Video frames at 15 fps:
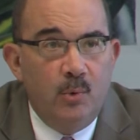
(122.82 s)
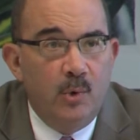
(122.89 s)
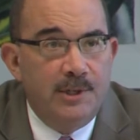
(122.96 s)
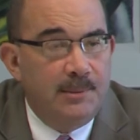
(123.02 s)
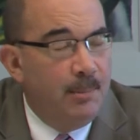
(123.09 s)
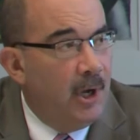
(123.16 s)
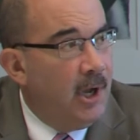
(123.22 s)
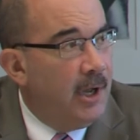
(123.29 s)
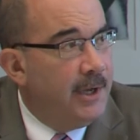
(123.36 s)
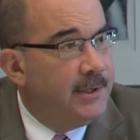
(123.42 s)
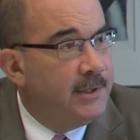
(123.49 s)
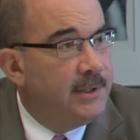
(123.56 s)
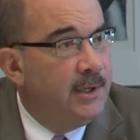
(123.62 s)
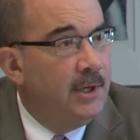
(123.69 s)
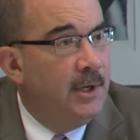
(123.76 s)

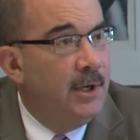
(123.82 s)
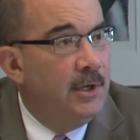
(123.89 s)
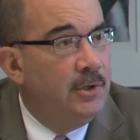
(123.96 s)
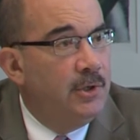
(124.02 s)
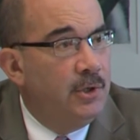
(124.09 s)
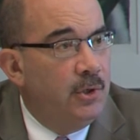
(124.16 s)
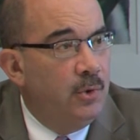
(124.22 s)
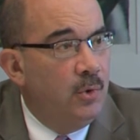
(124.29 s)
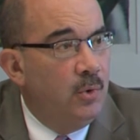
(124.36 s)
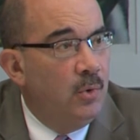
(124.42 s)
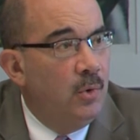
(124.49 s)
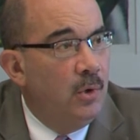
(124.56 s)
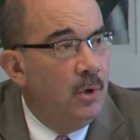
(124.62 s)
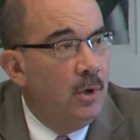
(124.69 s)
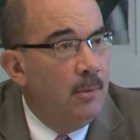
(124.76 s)
response to
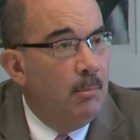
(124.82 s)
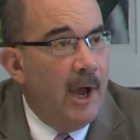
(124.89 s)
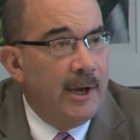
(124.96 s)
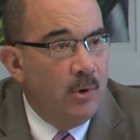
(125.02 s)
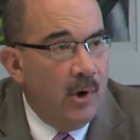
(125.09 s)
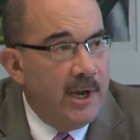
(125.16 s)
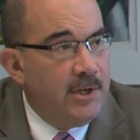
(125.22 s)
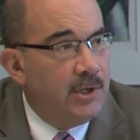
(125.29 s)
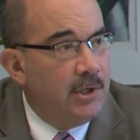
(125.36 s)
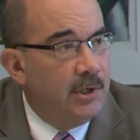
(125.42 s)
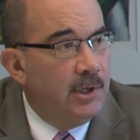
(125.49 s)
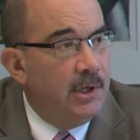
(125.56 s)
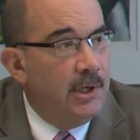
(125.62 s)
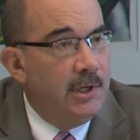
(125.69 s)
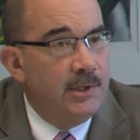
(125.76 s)

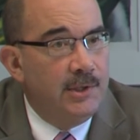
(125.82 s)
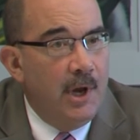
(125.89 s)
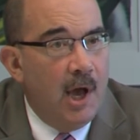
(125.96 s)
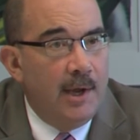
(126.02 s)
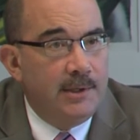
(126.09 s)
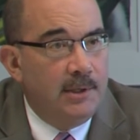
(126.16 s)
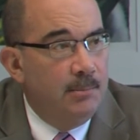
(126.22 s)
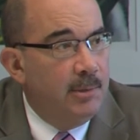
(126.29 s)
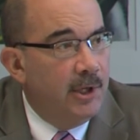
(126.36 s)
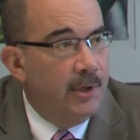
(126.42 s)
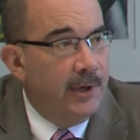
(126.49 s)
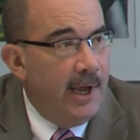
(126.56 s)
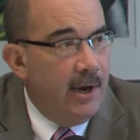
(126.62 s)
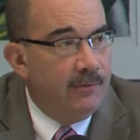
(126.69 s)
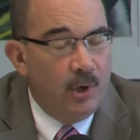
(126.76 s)
migration is not to
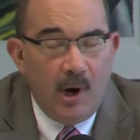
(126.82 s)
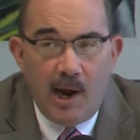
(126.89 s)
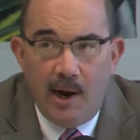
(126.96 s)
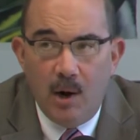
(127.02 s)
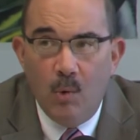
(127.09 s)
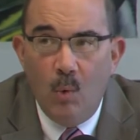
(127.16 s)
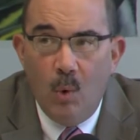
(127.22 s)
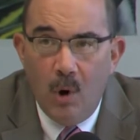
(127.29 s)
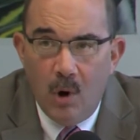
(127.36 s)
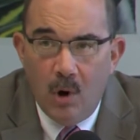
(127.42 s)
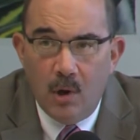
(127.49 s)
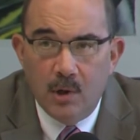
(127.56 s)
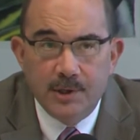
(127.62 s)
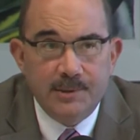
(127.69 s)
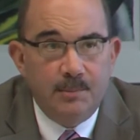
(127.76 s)
build ever higher
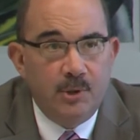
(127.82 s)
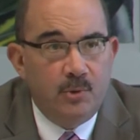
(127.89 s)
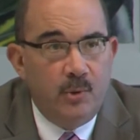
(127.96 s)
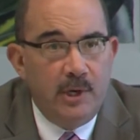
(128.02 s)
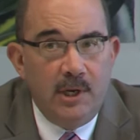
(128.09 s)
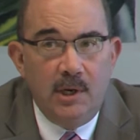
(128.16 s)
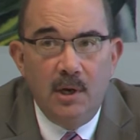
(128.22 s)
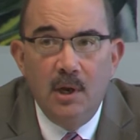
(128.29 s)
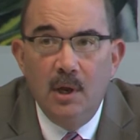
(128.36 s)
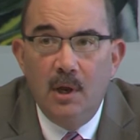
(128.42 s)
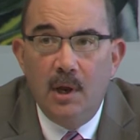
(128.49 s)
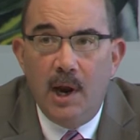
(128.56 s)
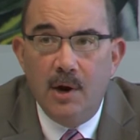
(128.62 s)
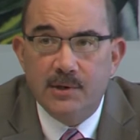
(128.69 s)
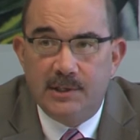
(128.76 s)
walls between
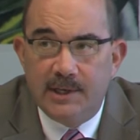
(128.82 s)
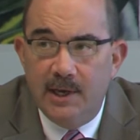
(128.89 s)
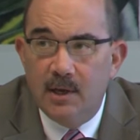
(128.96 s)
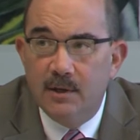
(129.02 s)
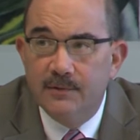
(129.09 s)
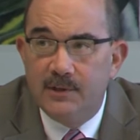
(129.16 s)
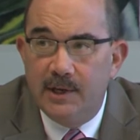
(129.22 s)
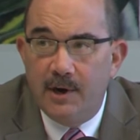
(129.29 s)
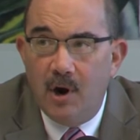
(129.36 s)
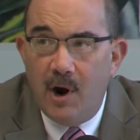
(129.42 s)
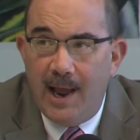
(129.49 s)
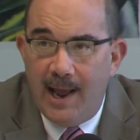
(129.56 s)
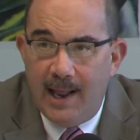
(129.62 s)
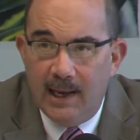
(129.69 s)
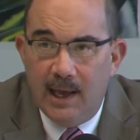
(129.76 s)
ourselves and our
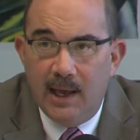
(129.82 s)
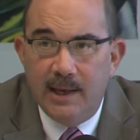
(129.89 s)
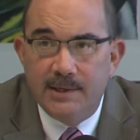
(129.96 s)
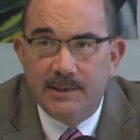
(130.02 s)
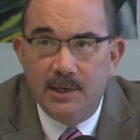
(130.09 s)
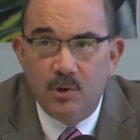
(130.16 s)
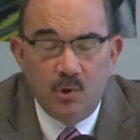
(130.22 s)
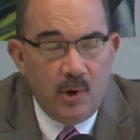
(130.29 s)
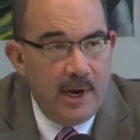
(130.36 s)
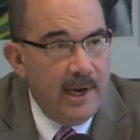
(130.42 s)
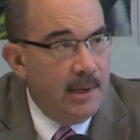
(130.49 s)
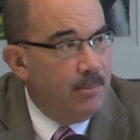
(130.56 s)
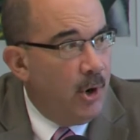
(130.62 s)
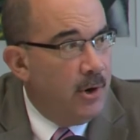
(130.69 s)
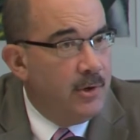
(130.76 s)
allies and
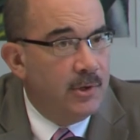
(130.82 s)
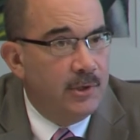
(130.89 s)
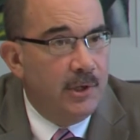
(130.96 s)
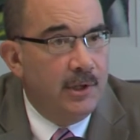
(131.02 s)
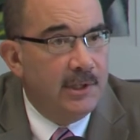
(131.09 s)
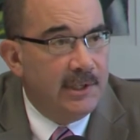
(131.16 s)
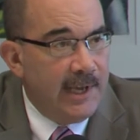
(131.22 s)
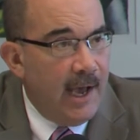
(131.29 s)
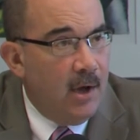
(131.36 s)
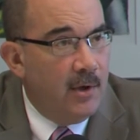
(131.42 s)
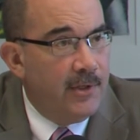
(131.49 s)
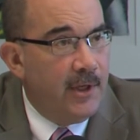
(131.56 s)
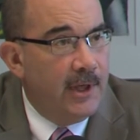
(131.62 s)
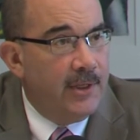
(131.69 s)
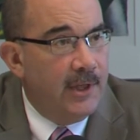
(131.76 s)
trading partners to the
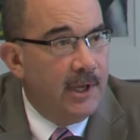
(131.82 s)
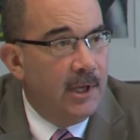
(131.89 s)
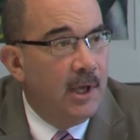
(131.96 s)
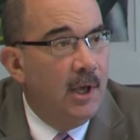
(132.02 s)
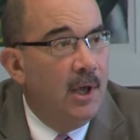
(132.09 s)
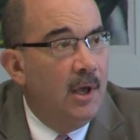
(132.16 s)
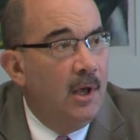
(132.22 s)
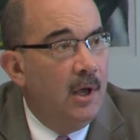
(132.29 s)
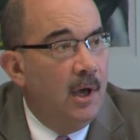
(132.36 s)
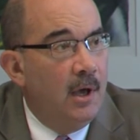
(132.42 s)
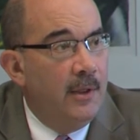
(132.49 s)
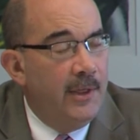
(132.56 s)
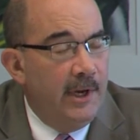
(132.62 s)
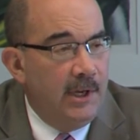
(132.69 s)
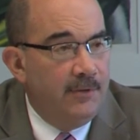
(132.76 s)
south. I think
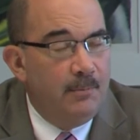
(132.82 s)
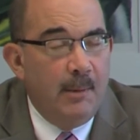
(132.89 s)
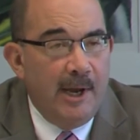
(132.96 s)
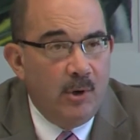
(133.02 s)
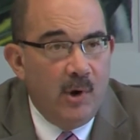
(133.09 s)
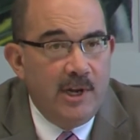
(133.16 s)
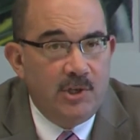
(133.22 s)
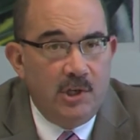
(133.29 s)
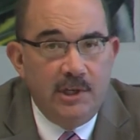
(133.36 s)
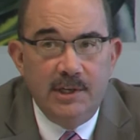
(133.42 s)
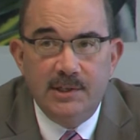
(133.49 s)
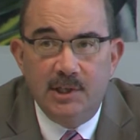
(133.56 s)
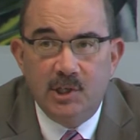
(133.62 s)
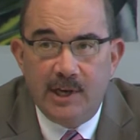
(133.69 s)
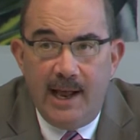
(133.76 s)
uh, that if migration
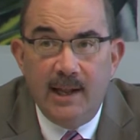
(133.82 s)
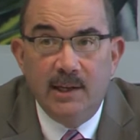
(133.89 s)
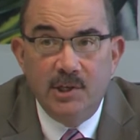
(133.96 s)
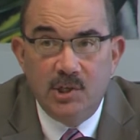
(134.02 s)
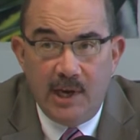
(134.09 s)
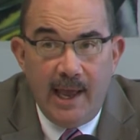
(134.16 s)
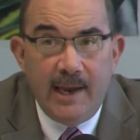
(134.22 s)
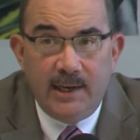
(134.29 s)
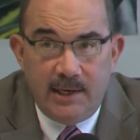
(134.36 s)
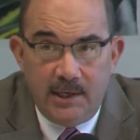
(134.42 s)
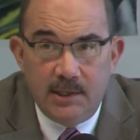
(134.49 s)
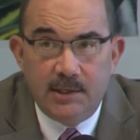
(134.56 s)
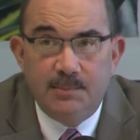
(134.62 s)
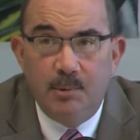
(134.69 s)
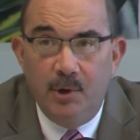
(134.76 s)
is a challenge, and it
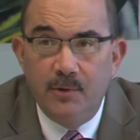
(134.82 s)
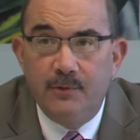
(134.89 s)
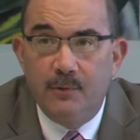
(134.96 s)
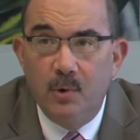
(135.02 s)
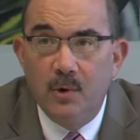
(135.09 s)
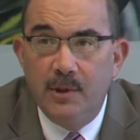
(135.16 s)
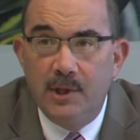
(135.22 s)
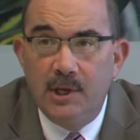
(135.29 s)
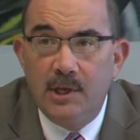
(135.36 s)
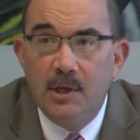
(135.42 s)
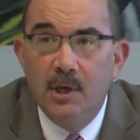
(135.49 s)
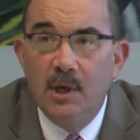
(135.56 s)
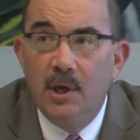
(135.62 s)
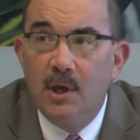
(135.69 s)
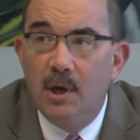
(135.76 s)
is, both for the
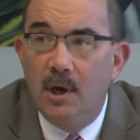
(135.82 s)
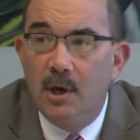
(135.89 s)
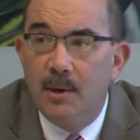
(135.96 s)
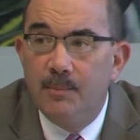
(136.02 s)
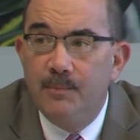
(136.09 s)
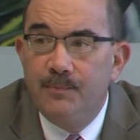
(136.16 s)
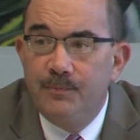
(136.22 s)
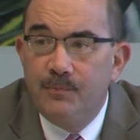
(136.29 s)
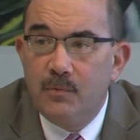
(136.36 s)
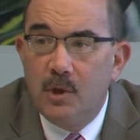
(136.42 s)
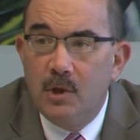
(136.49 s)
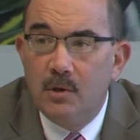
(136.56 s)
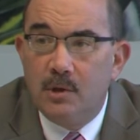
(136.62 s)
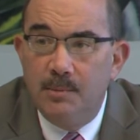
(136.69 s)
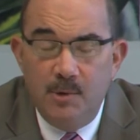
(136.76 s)
um,
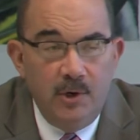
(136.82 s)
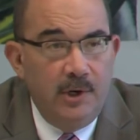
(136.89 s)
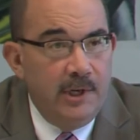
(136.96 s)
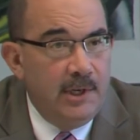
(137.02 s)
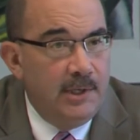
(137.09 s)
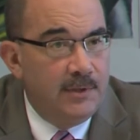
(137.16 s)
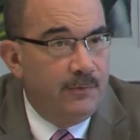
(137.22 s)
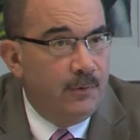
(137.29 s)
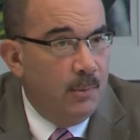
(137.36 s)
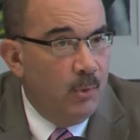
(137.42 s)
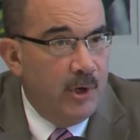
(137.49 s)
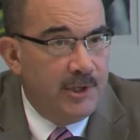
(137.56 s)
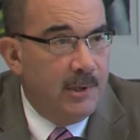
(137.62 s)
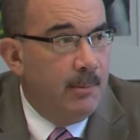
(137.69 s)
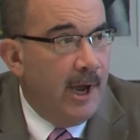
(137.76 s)
communities from
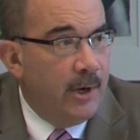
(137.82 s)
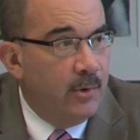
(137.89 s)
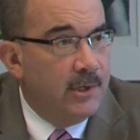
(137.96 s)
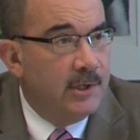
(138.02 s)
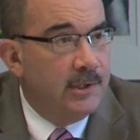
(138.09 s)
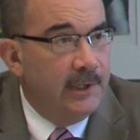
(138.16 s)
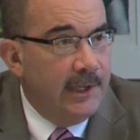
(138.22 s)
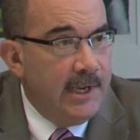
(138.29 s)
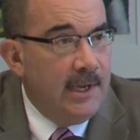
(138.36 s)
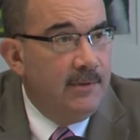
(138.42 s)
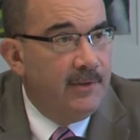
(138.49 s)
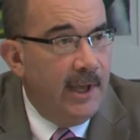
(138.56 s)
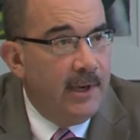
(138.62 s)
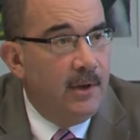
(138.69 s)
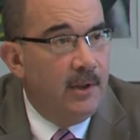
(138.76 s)
which the migrants leave
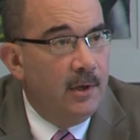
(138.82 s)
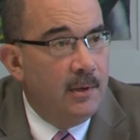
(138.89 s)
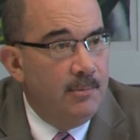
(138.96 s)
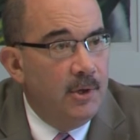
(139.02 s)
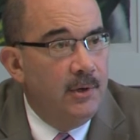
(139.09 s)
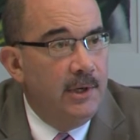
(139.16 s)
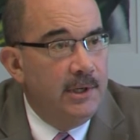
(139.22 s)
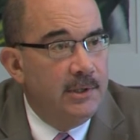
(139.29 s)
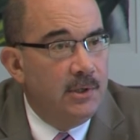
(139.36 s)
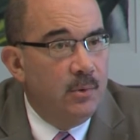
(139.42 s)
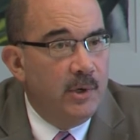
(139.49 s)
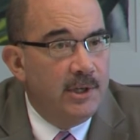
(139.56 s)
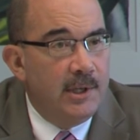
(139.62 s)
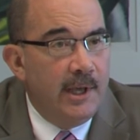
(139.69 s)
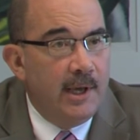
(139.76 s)
and the communities to
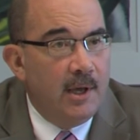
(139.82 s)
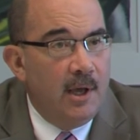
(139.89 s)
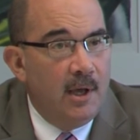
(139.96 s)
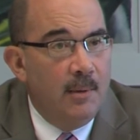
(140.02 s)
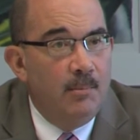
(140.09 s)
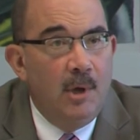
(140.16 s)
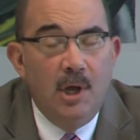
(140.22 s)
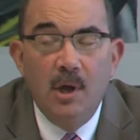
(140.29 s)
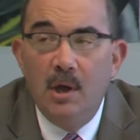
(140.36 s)
which they come,